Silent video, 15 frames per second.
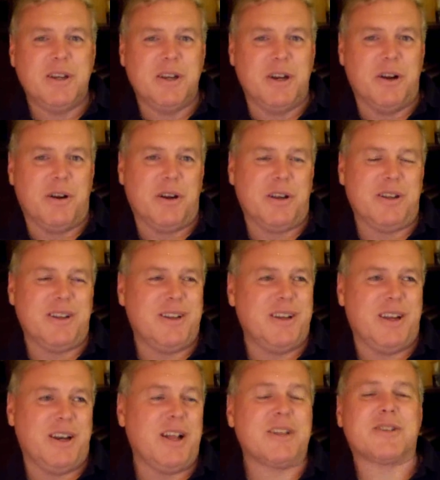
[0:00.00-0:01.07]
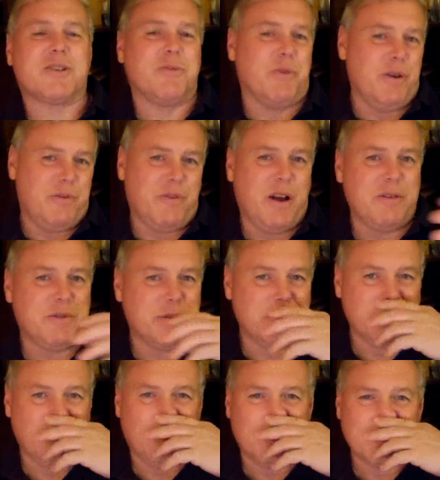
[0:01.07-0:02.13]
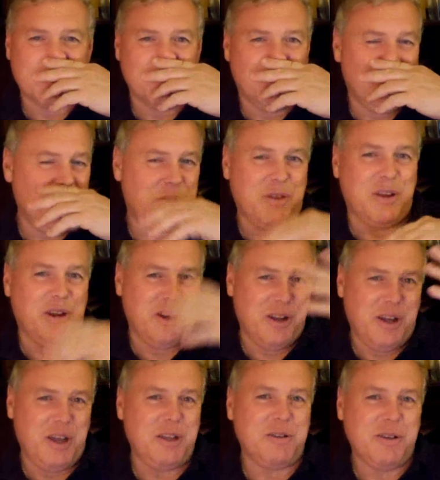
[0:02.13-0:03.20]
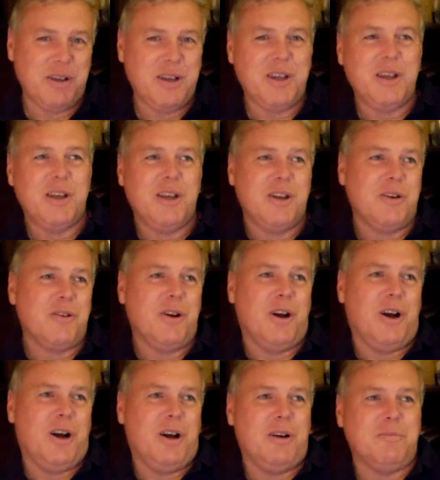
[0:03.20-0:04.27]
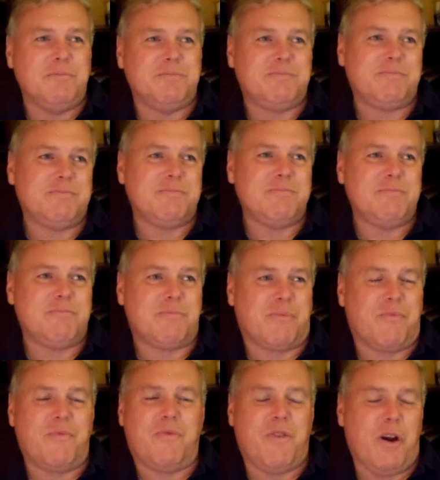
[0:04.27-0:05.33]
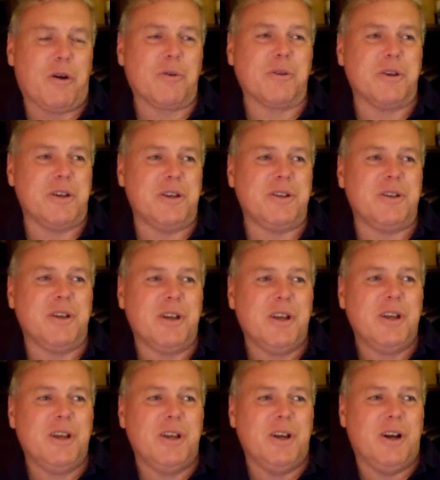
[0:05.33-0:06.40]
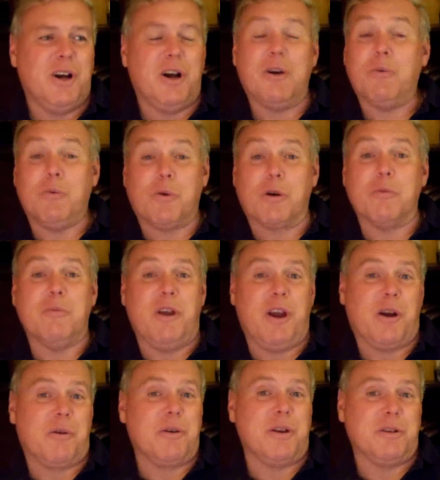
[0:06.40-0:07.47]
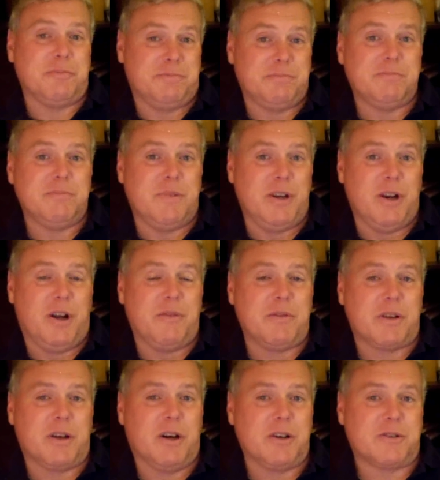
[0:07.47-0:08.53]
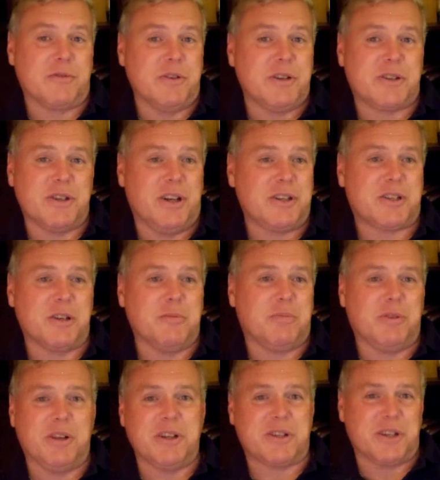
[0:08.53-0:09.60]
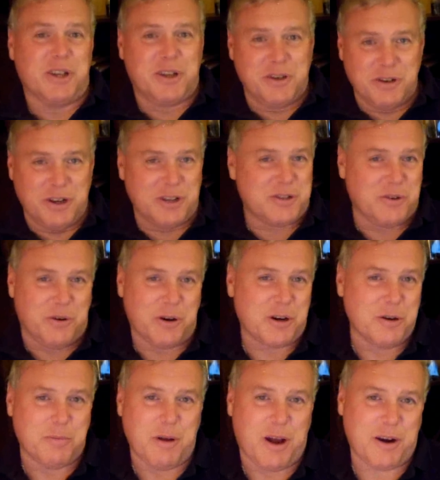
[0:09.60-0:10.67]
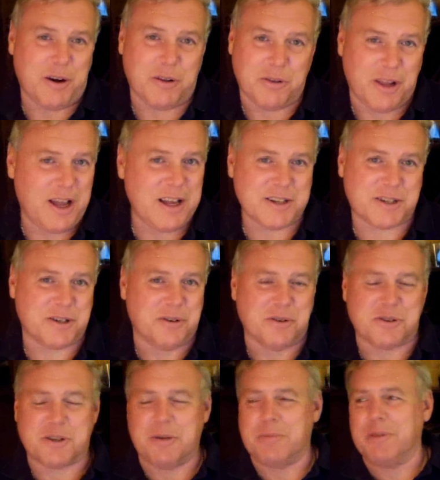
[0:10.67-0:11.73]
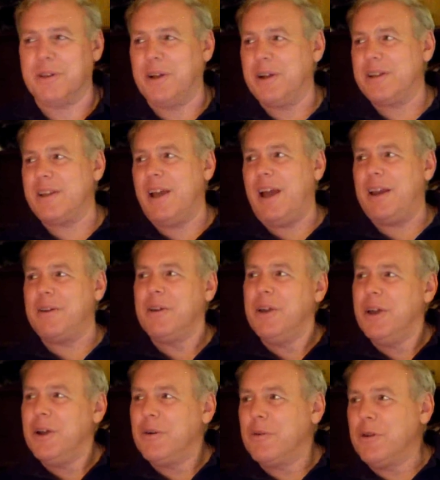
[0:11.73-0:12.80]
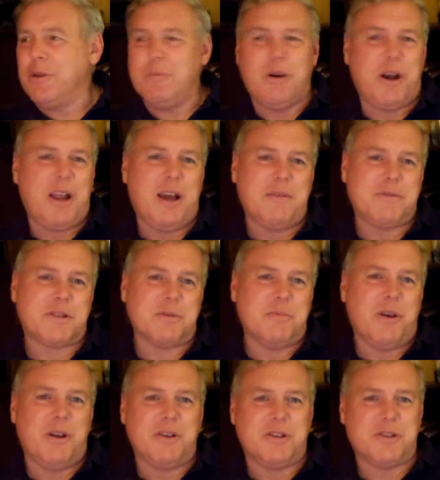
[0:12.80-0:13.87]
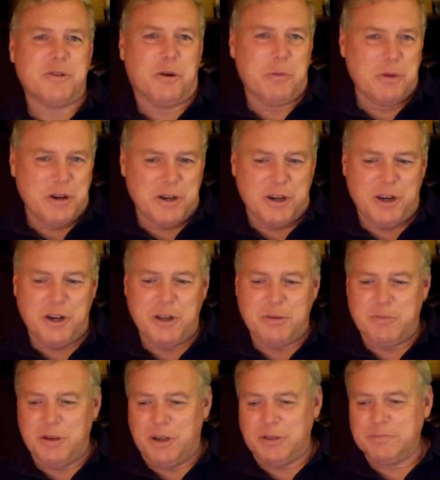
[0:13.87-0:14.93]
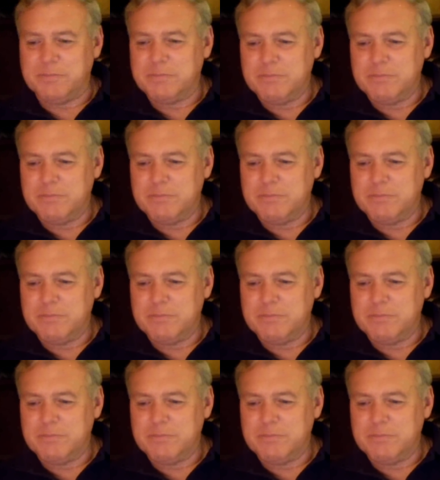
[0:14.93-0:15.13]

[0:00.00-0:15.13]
you know, and that's twenty five hundred dollars a month in a um, fairly uh, warm area, you know, of the country. It's not some place like you're not talking about Alaska or something like that, where you might have some exorbitant heating bill.